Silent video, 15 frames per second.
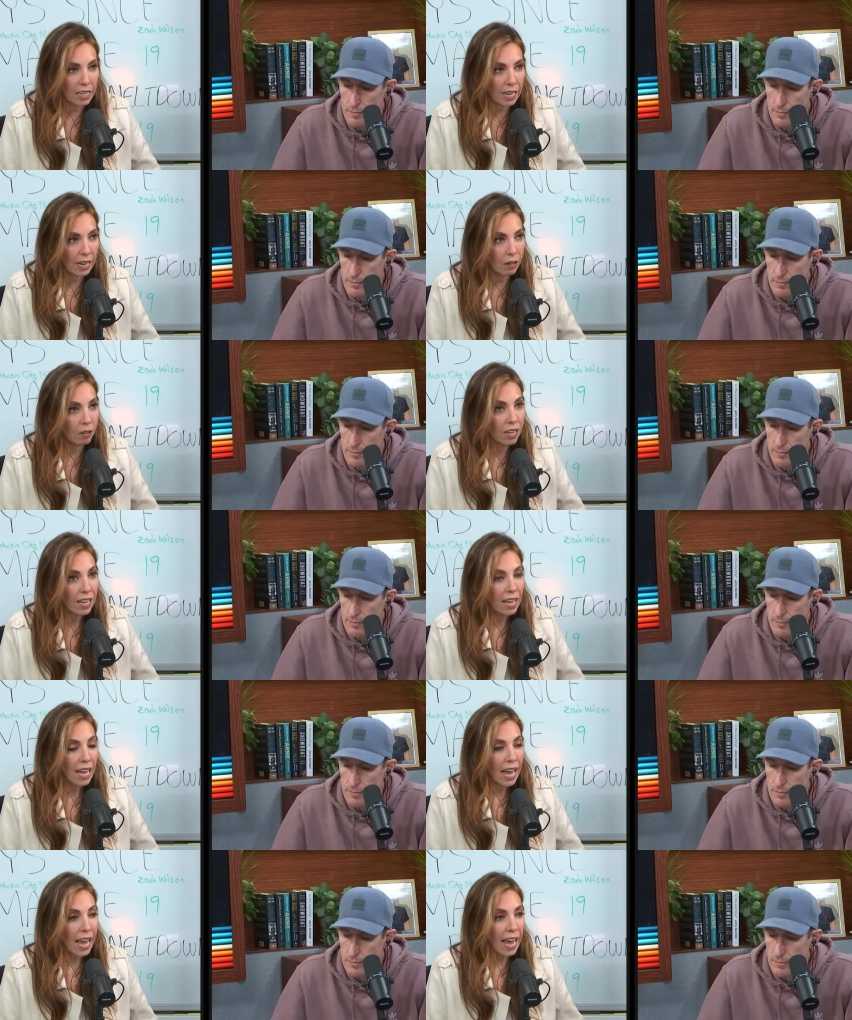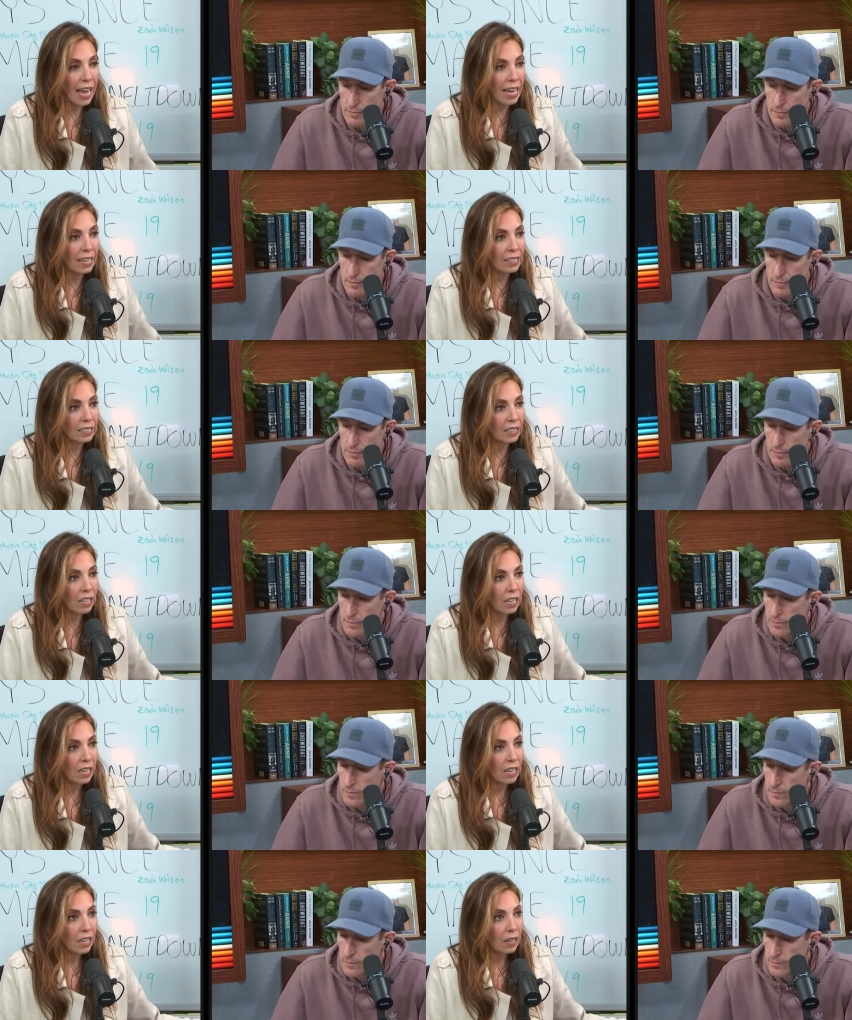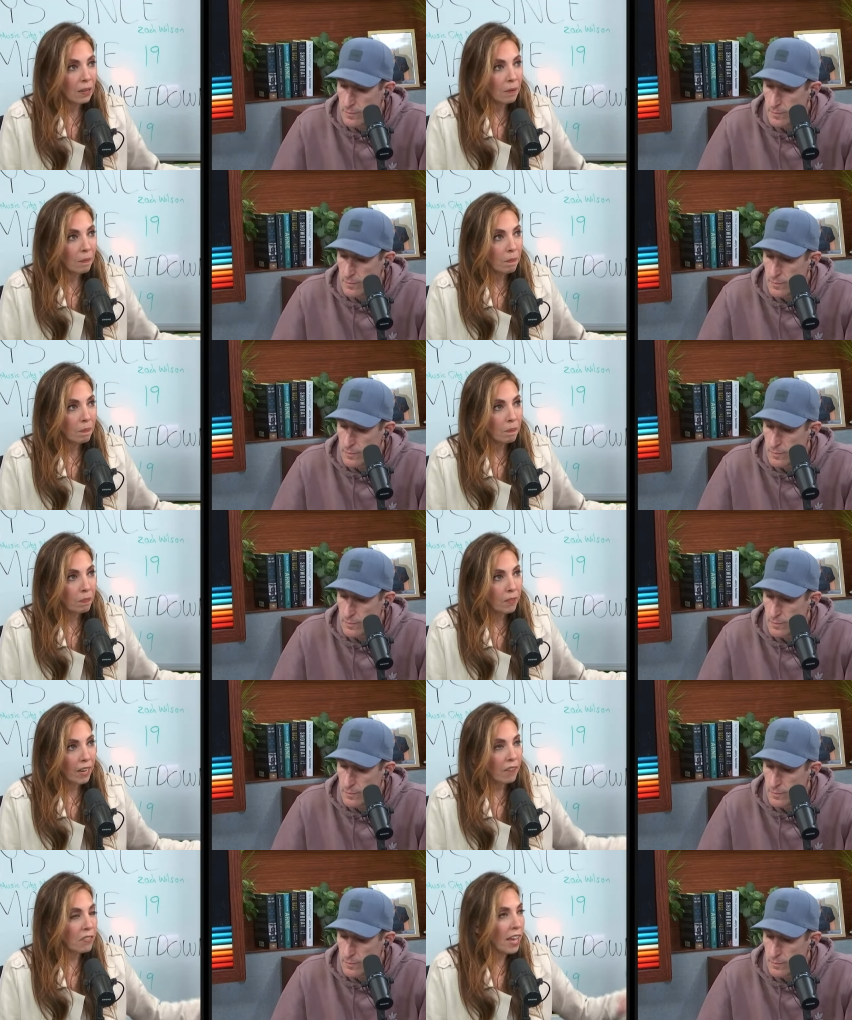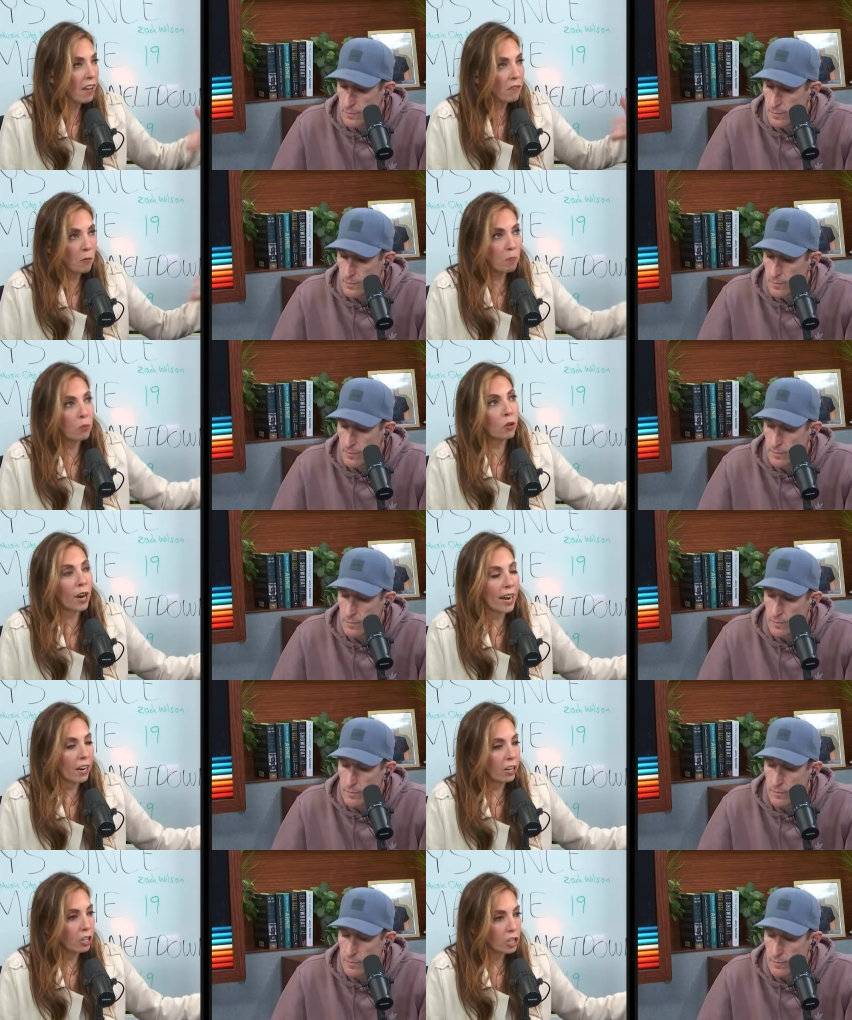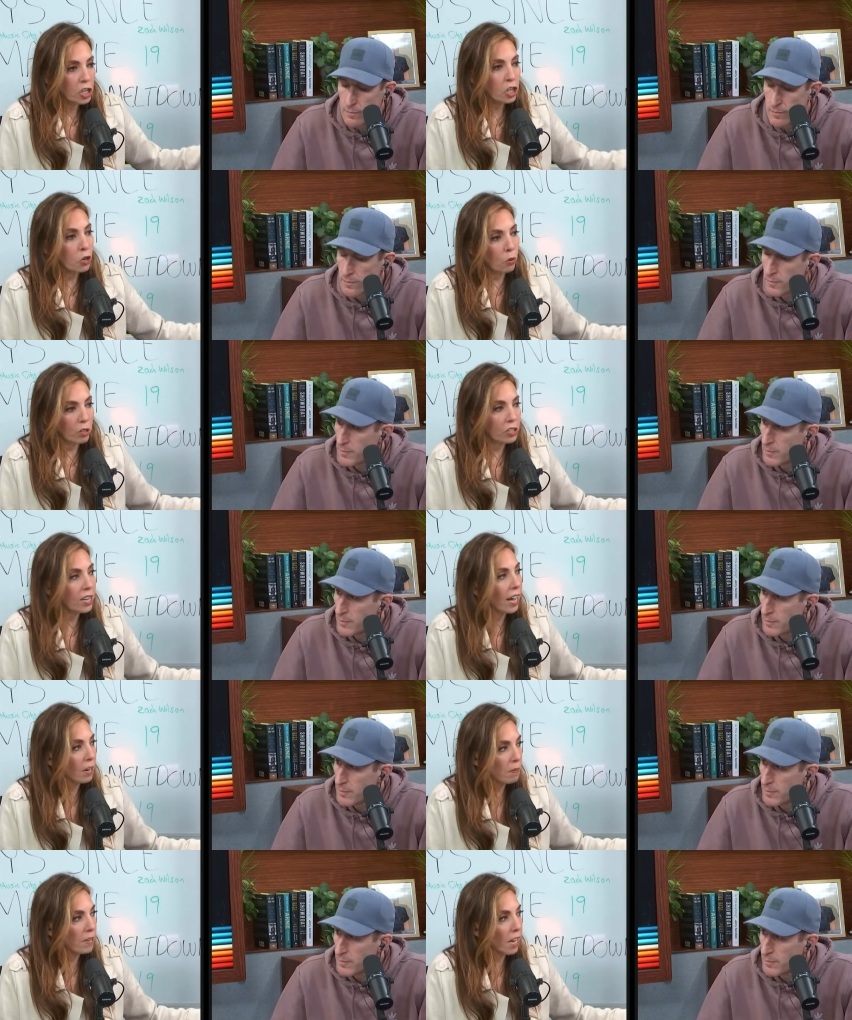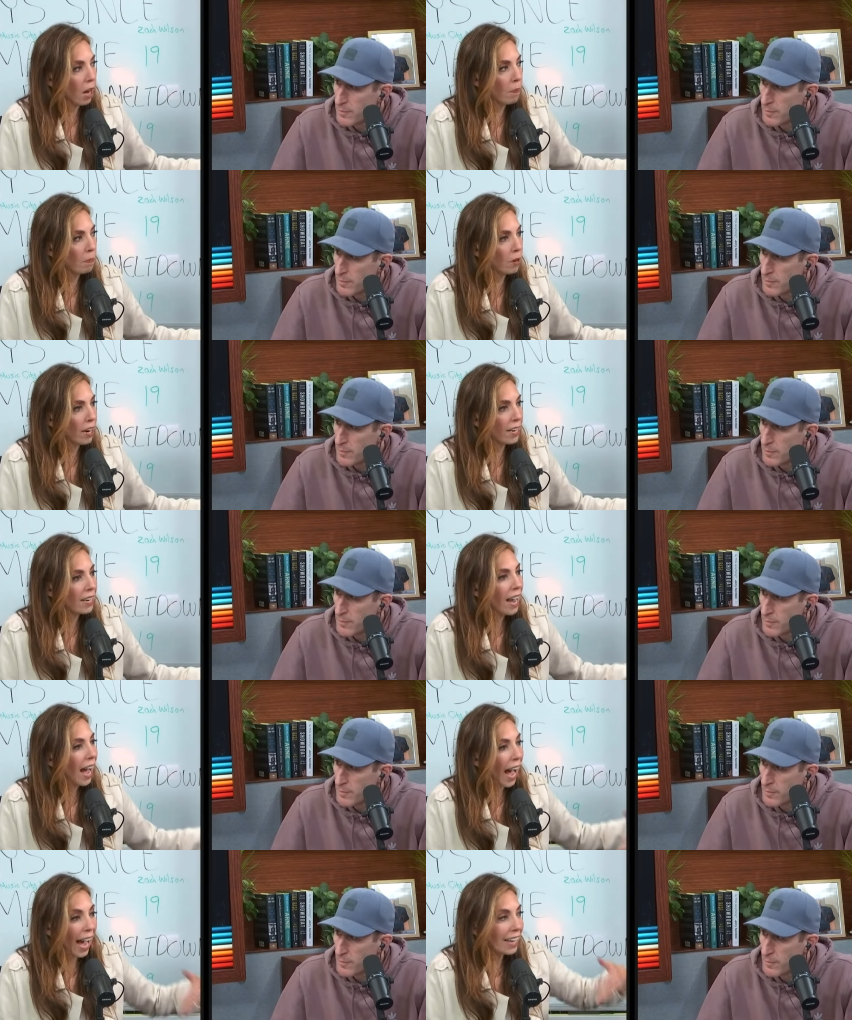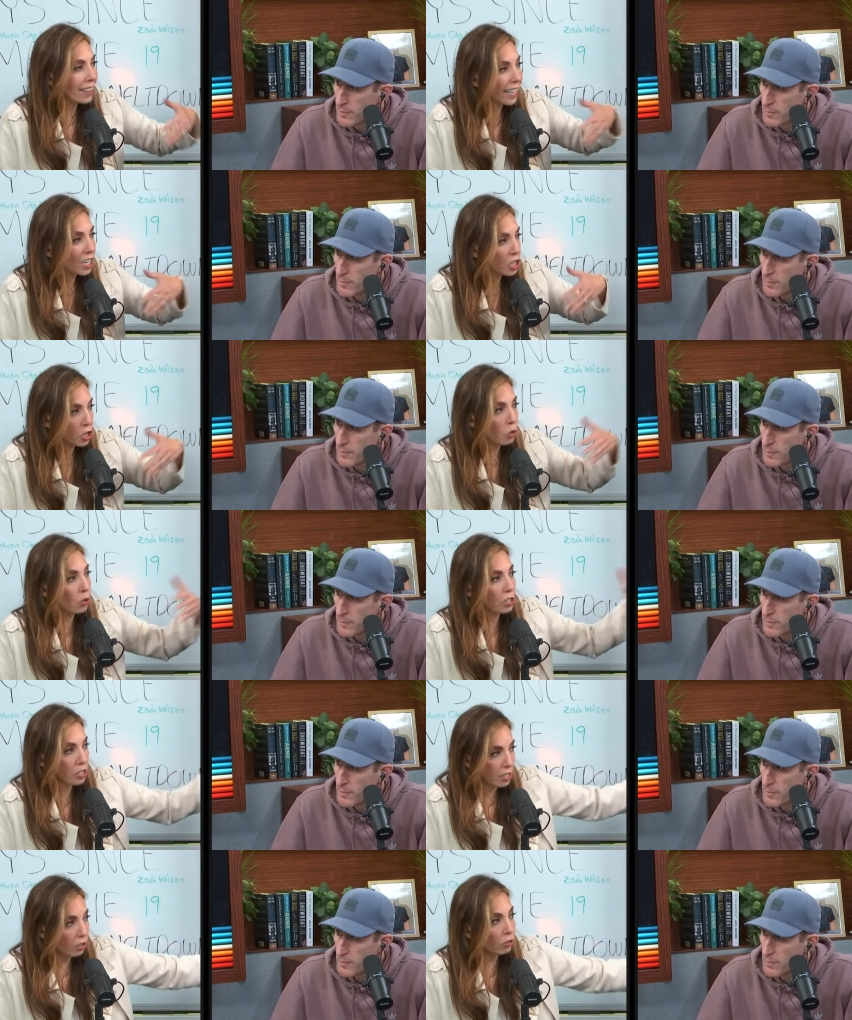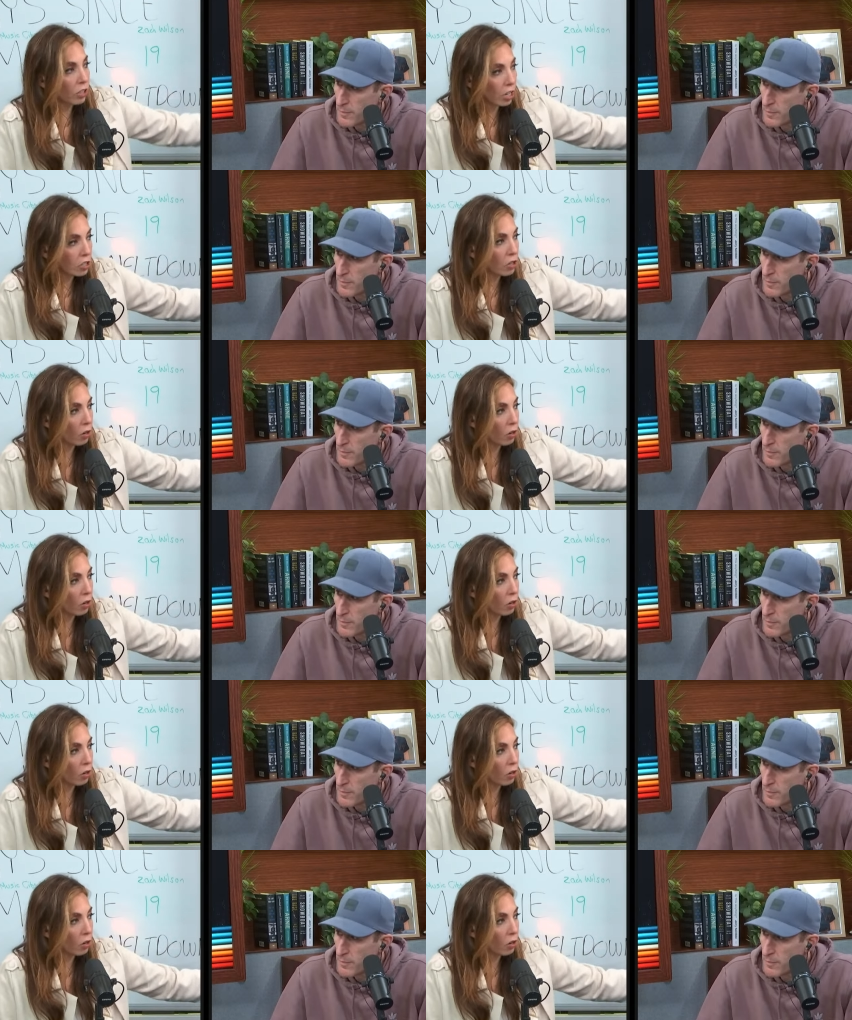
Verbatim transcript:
Speaker 1: now. And if they have a prayer, Shedeur's got to be upright. I think Shedeur still does